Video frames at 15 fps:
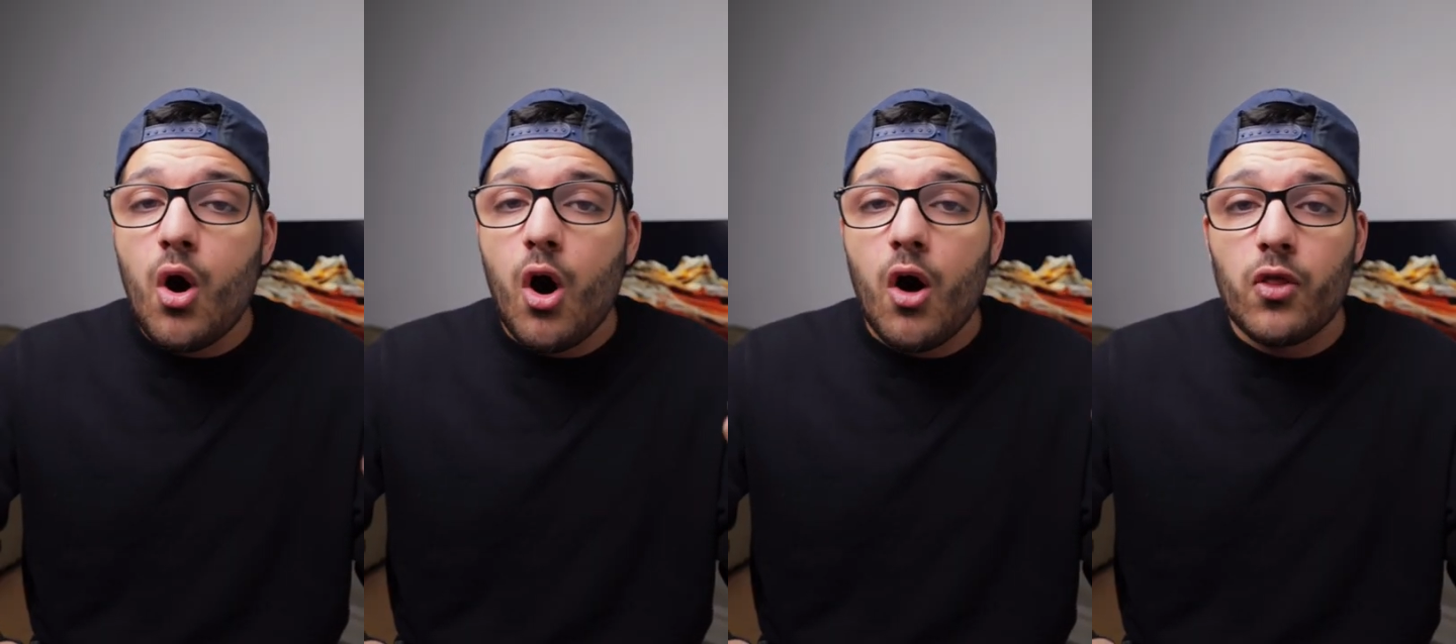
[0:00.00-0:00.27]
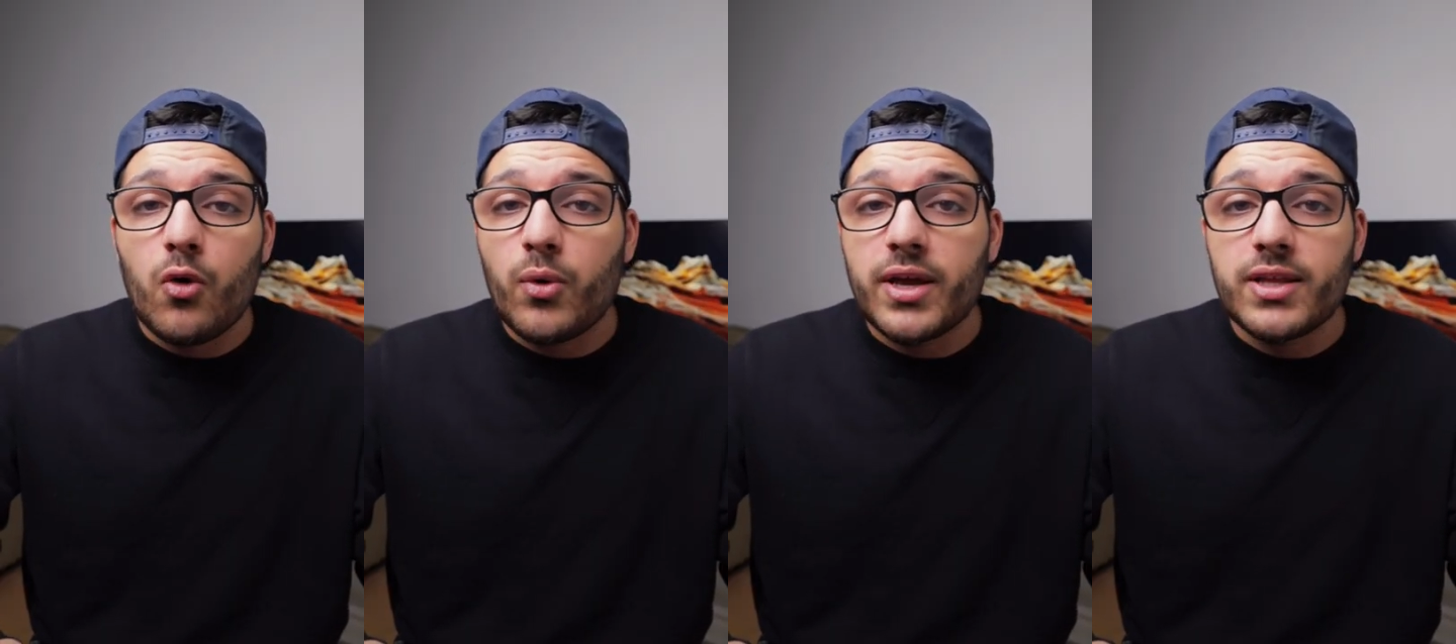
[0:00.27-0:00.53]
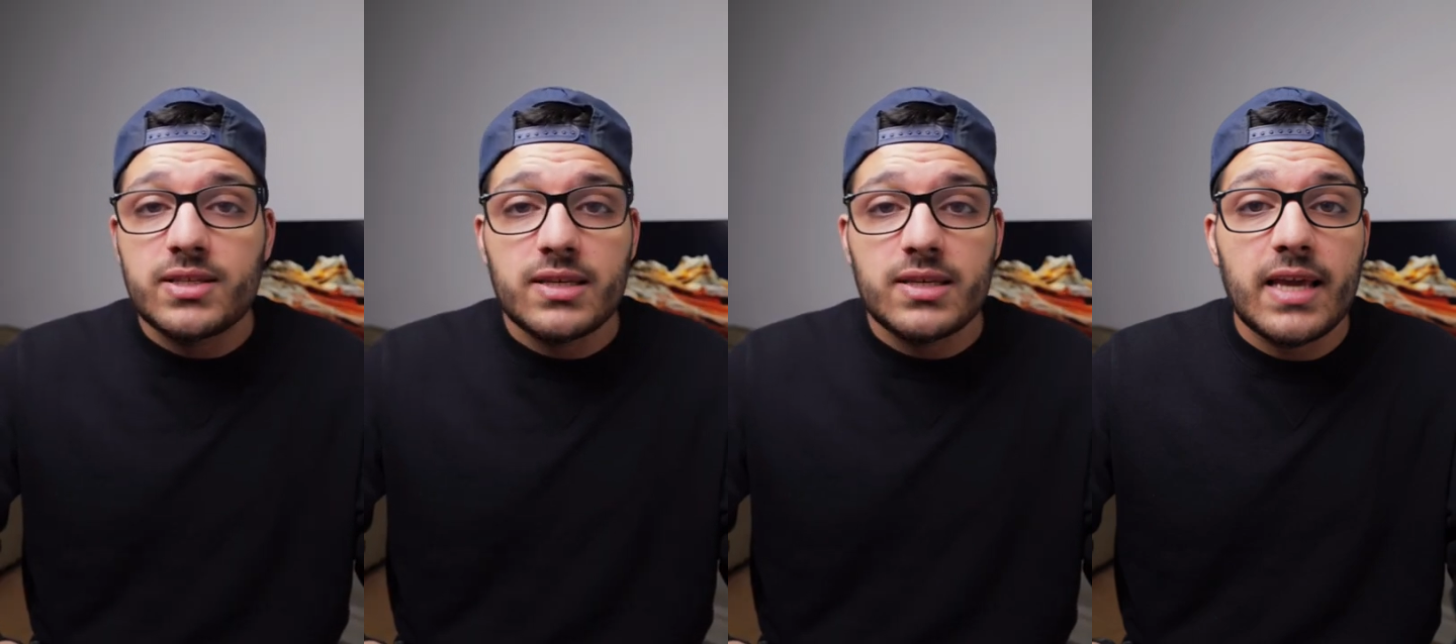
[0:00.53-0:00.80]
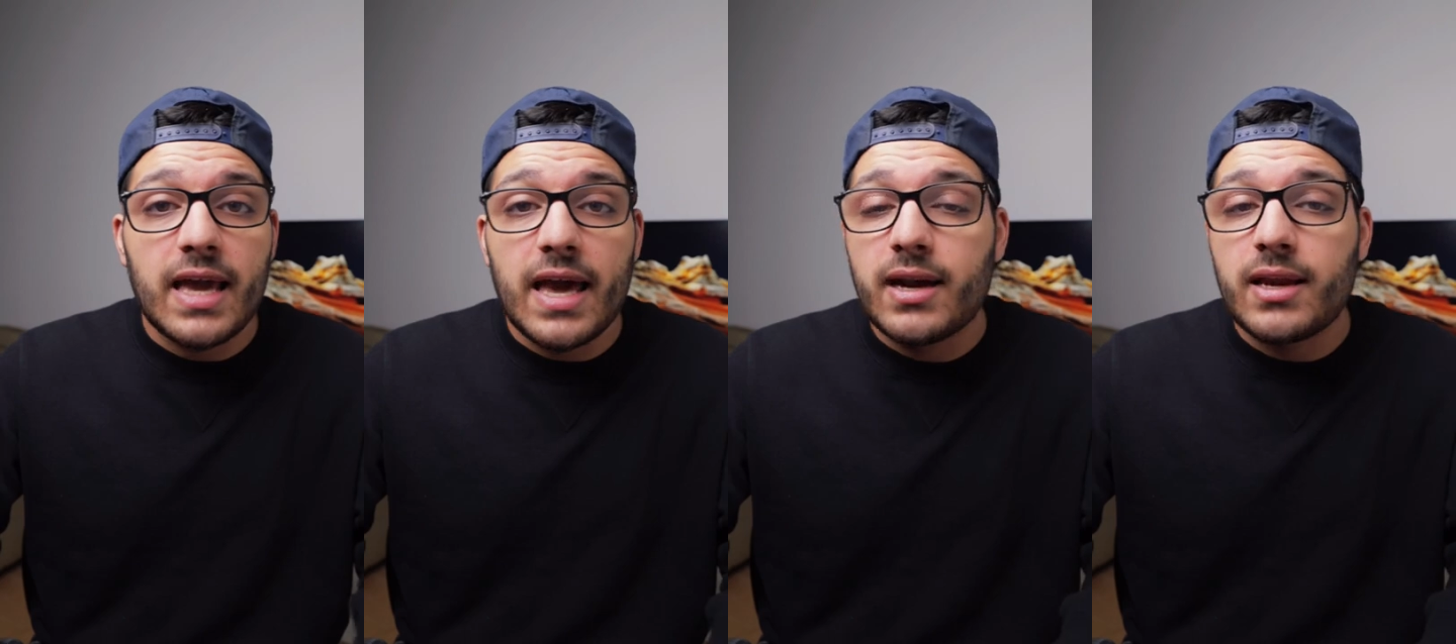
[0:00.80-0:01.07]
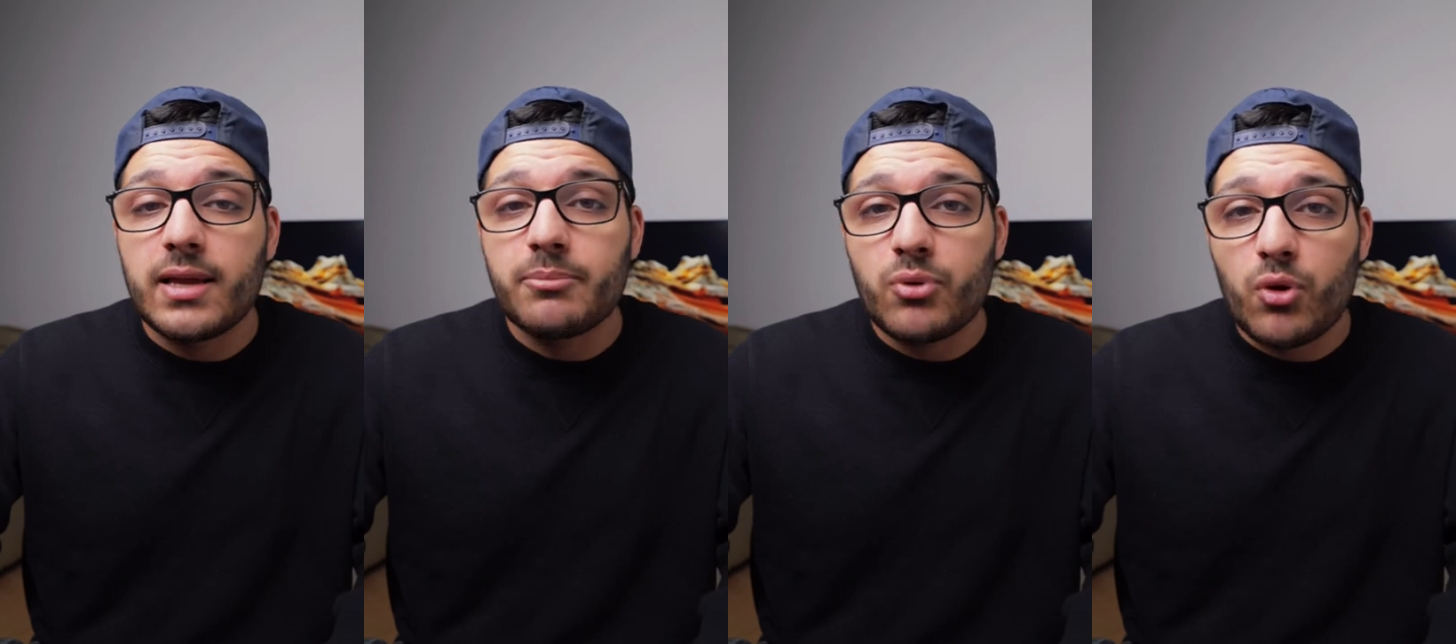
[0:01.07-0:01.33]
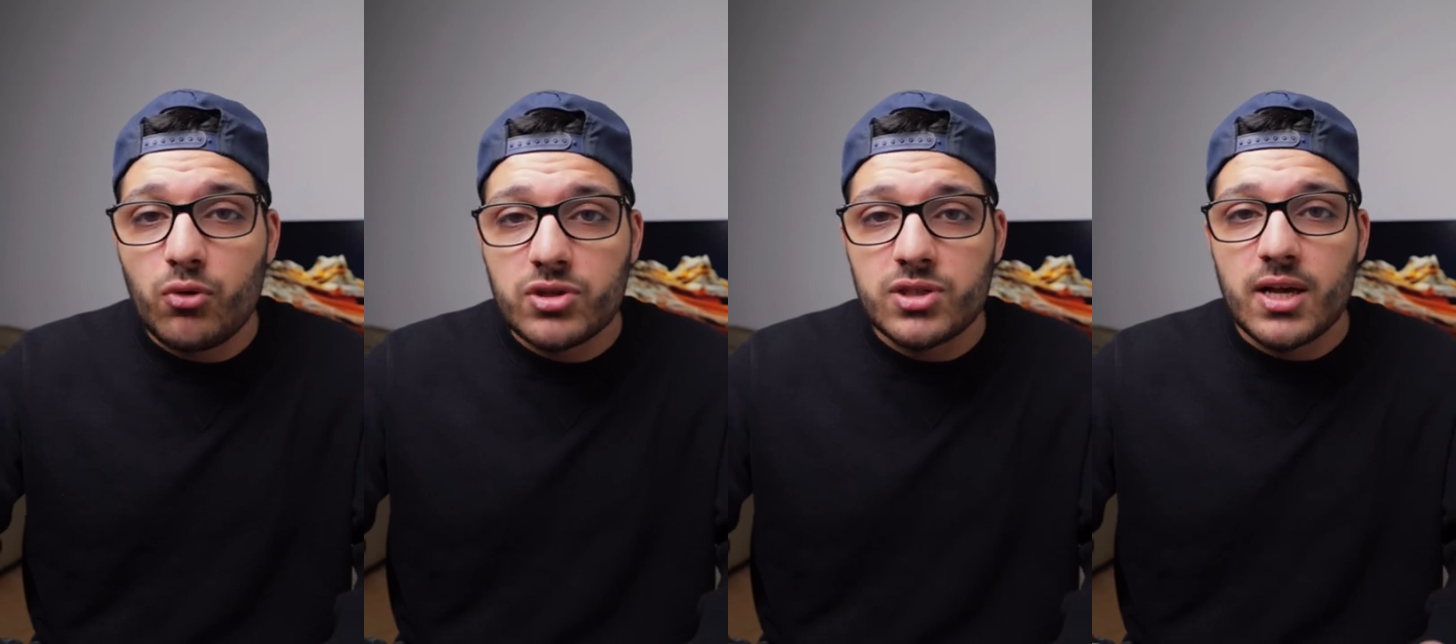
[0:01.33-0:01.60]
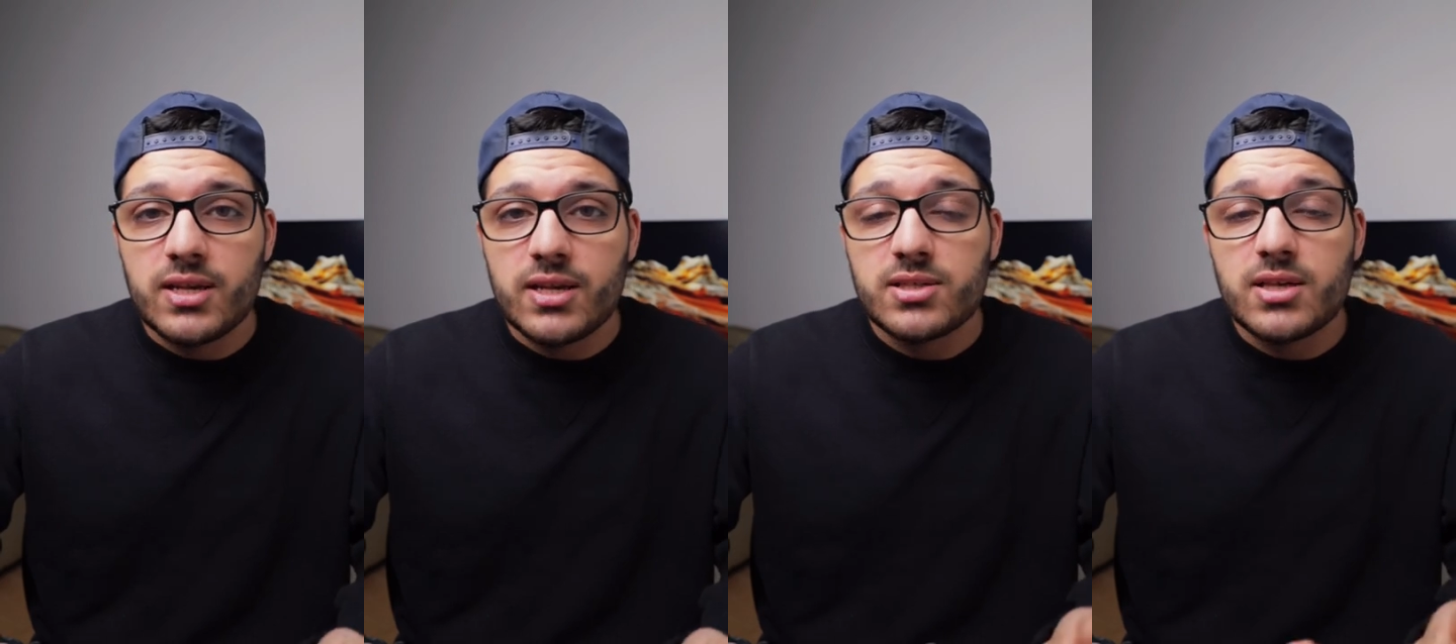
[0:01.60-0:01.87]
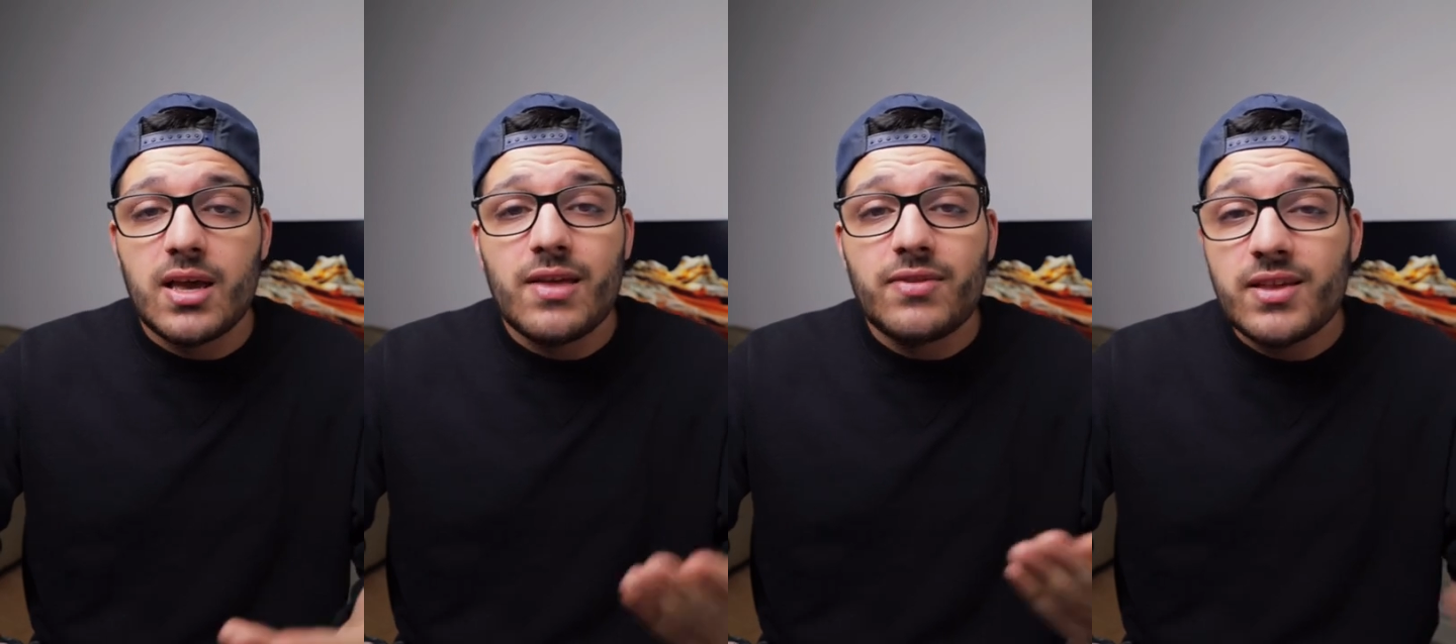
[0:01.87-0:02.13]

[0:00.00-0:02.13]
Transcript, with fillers: all the way to the editing process.